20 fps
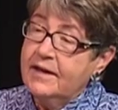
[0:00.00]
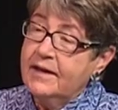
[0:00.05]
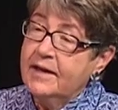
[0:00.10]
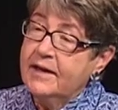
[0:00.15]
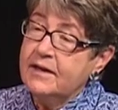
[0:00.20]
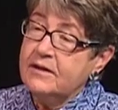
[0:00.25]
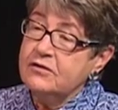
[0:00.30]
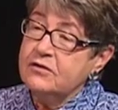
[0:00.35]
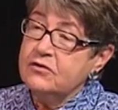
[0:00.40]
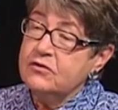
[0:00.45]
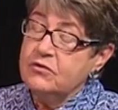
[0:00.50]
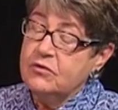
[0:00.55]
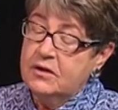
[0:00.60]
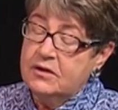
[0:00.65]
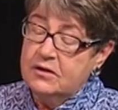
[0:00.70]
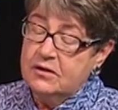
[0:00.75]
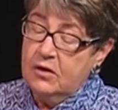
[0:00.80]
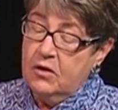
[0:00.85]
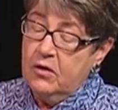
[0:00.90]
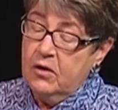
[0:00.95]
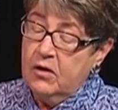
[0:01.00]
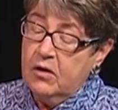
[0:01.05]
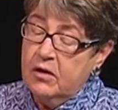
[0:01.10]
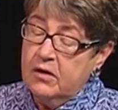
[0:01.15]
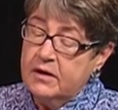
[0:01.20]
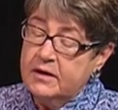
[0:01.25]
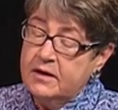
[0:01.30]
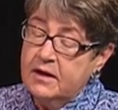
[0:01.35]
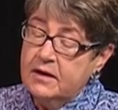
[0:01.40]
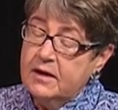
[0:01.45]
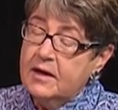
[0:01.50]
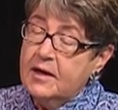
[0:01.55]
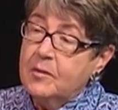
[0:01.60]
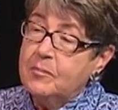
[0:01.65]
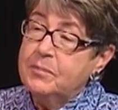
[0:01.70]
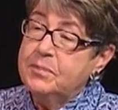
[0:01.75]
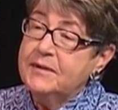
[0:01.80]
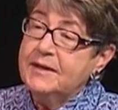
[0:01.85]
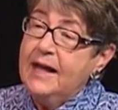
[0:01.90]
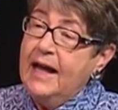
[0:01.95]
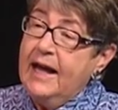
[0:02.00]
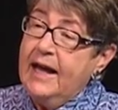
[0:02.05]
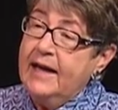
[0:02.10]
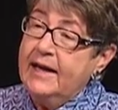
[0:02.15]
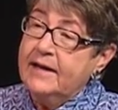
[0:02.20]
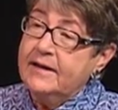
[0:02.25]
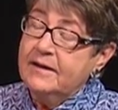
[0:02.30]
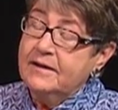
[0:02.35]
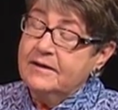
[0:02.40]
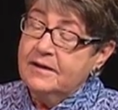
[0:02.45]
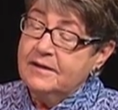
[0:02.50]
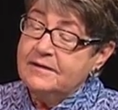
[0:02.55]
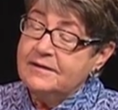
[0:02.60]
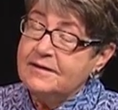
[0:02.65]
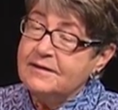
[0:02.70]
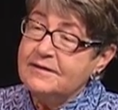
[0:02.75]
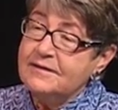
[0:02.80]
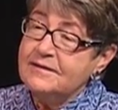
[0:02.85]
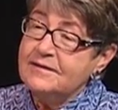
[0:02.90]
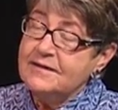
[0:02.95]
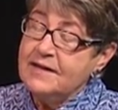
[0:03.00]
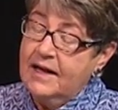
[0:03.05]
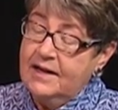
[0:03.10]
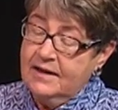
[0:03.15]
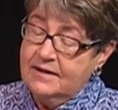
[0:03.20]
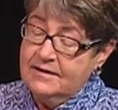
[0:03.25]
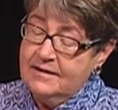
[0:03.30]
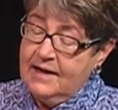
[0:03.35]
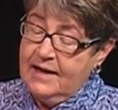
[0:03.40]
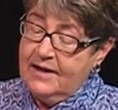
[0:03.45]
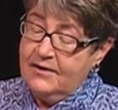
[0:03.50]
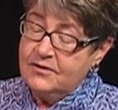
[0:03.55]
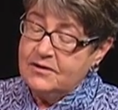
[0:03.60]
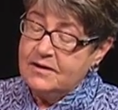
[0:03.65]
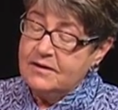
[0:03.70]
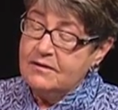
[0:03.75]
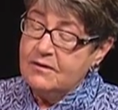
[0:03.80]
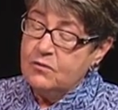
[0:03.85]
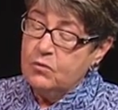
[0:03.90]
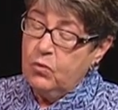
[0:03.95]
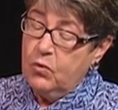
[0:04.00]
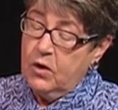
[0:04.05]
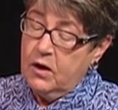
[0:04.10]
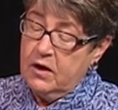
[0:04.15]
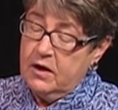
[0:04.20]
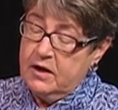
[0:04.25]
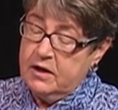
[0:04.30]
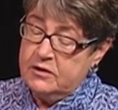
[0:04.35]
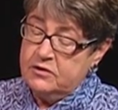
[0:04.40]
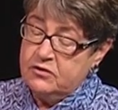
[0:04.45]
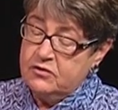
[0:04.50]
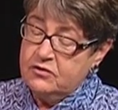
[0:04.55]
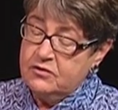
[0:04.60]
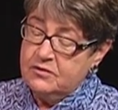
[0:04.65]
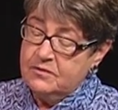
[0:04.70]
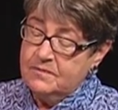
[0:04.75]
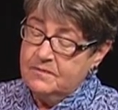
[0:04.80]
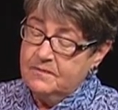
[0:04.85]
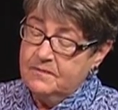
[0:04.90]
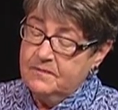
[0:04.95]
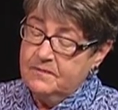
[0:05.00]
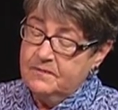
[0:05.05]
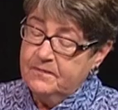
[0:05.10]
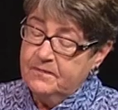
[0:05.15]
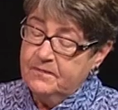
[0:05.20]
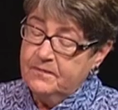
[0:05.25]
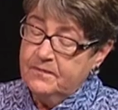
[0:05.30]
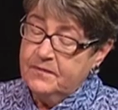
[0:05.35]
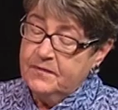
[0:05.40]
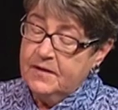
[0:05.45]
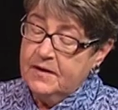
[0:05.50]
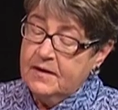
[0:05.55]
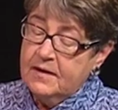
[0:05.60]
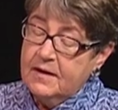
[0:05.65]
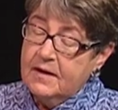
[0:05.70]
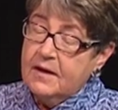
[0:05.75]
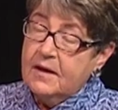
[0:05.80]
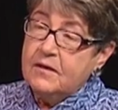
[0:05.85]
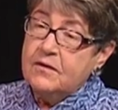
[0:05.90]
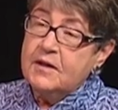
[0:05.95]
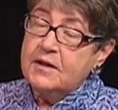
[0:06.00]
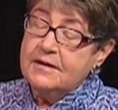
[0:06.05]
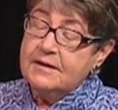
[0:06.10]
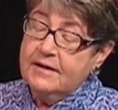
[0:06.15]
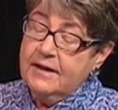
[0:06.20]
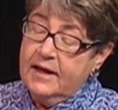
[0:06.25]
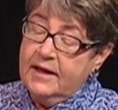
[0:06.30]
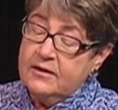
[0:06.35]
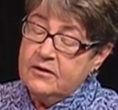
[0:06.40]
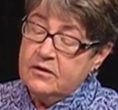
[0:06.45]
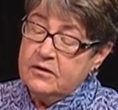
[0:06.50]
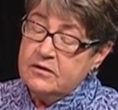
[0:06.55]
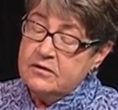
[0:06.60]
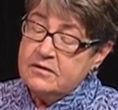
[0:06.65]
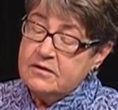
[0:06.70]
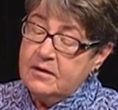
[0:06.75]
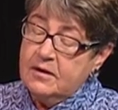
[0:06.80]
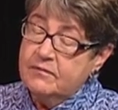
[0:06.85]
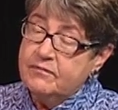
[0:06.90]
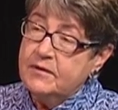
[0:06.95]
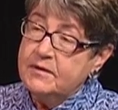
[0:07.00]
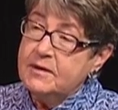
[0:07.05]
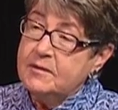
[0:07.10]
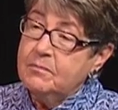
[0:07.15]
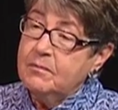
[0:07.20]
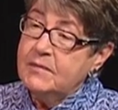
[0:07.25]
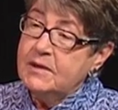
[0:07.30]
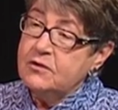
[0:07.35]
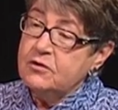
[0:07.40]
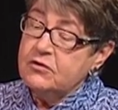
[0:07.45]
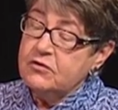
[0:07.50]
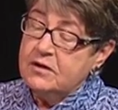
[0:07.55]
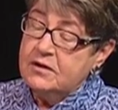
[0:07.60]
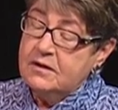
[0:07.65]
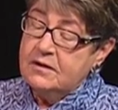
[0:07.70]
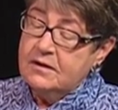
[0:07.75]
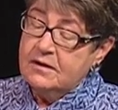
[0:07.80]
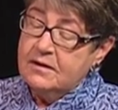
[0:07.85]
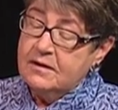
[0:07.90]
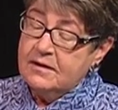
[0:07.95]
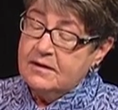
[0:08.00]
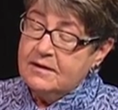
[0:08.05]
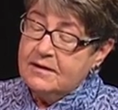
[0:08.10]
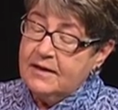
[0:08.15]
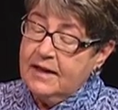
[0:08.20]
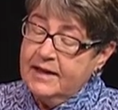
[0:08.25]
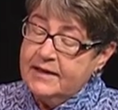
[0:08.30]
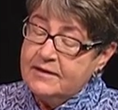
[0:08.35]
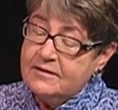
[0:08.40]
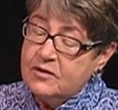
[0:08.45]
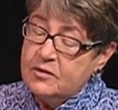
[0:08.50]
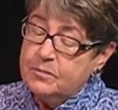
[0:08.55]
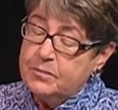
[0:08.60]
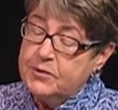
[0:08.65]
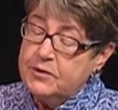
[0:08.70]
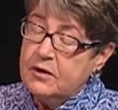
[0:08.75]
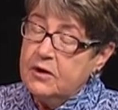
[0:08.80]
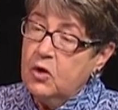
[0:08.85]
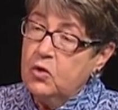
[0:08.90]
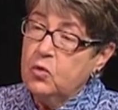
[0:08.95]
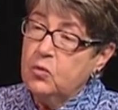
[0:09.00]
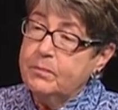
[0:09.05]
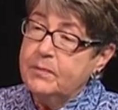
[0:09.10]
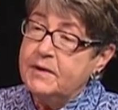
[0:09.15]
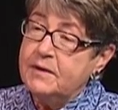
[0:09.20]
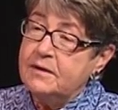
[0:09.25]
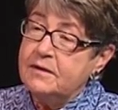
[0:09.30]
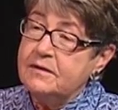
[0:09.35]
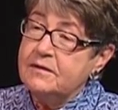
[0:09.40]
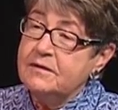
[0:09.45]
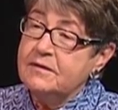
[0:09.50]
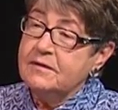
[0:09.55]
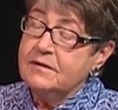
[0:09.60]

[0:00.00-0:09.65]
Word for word: extra long, black to stand out in the wash. The letters of admission like diplomas,